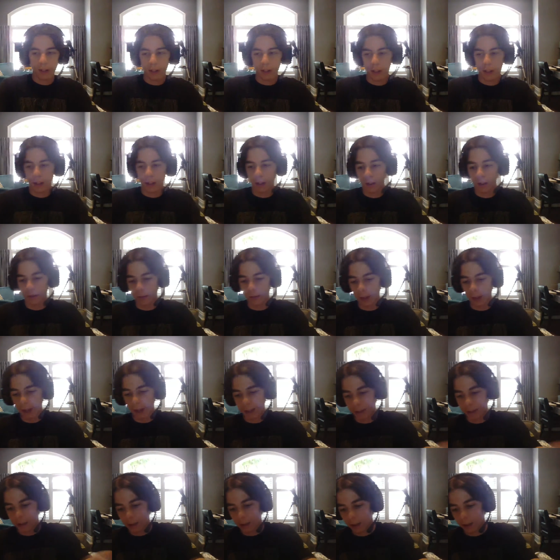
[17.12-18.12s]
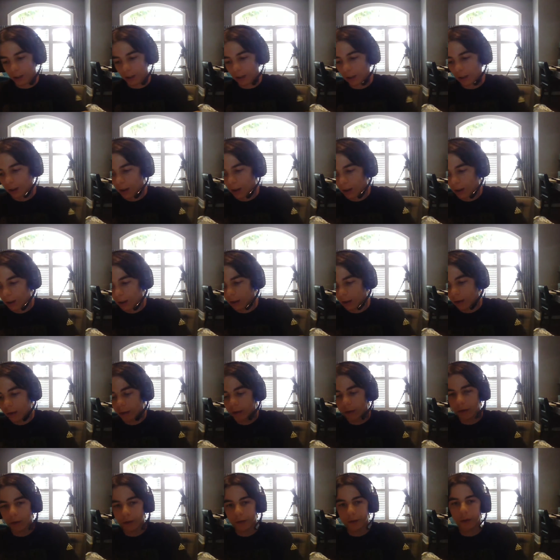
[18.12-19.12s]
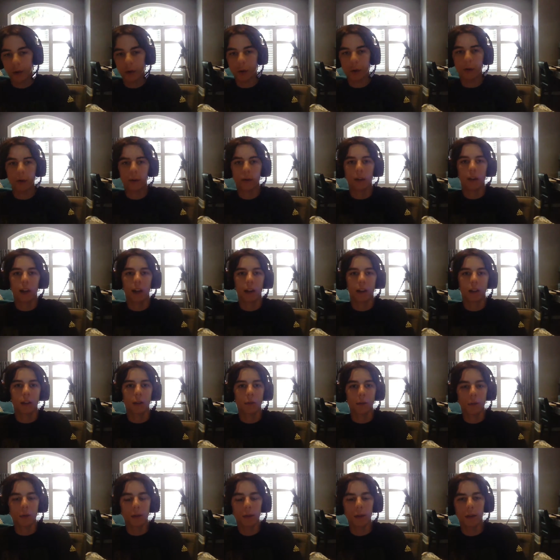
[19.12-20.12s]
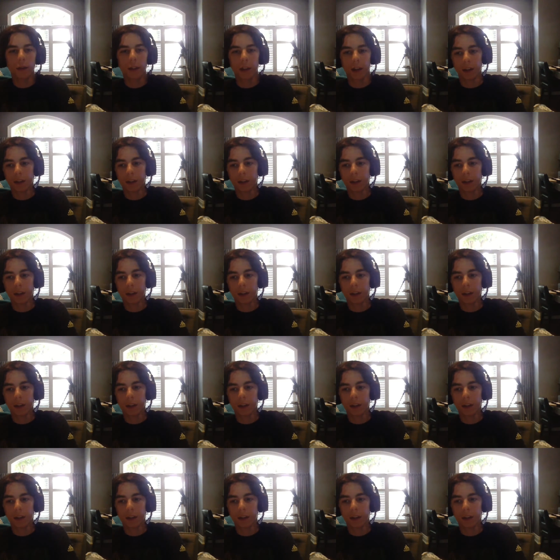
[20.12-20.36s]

and then you have to actually use your phone to select the music.